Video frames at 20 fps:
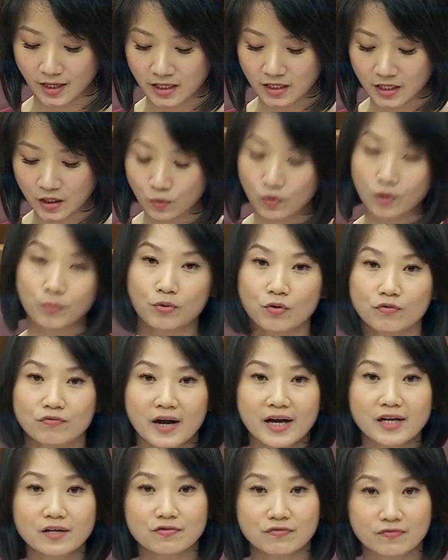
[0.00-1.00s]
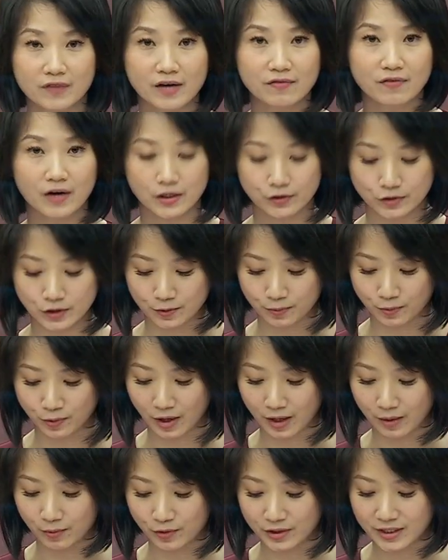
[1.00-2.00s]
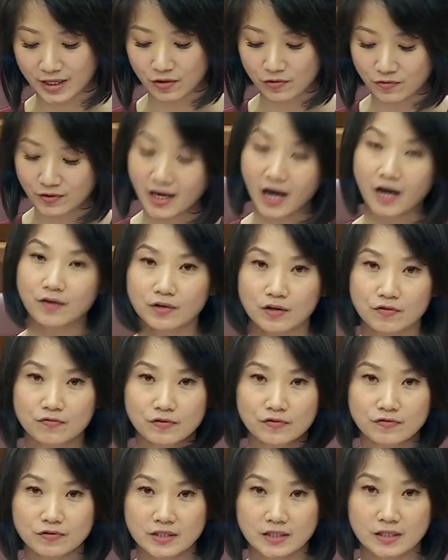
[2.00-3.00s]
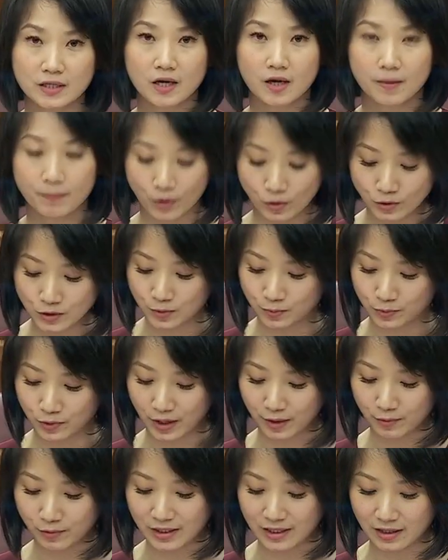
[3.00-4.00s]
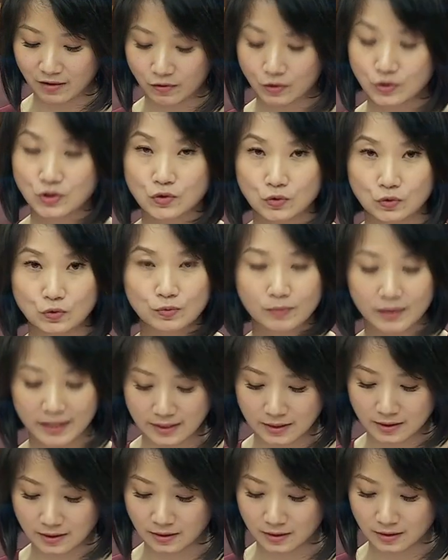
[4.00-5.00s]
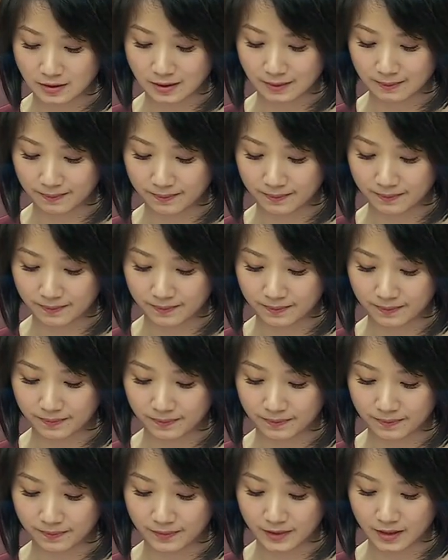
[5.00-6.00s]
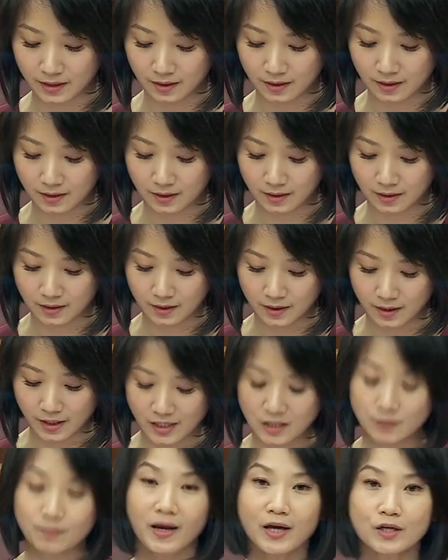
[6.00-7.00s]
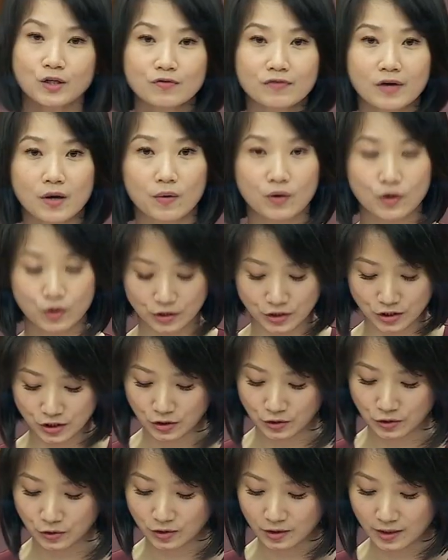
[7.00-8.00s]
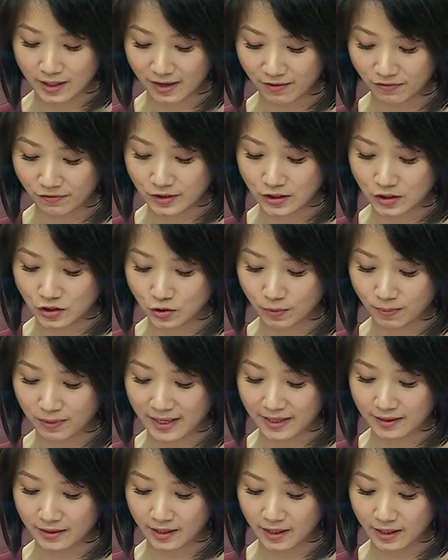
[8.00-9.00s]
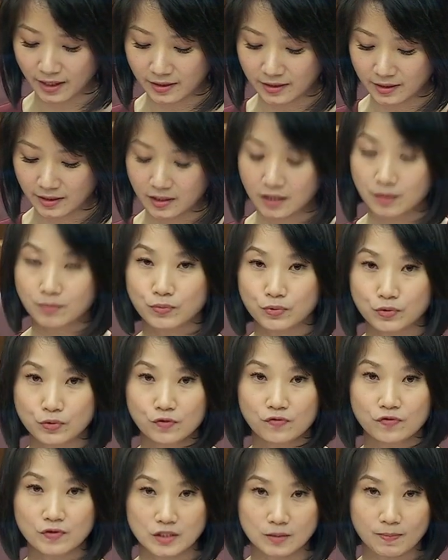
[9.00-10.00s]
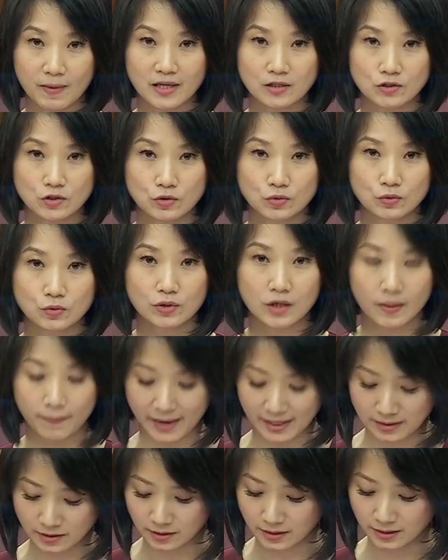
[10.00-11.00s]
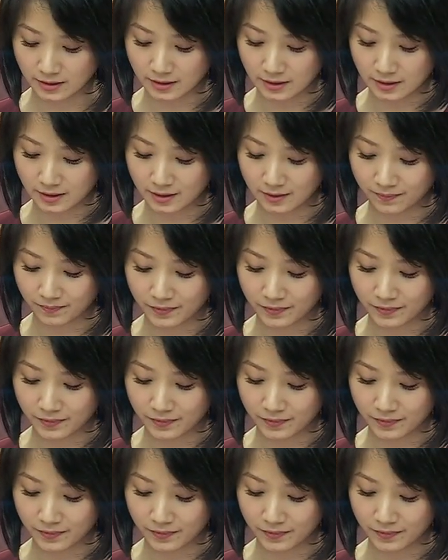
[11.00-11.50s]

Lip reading: and it will provide 500 primary and 350 post-primary level school places. As part of our continued efforts to plan ahead and improve SPED school capacity,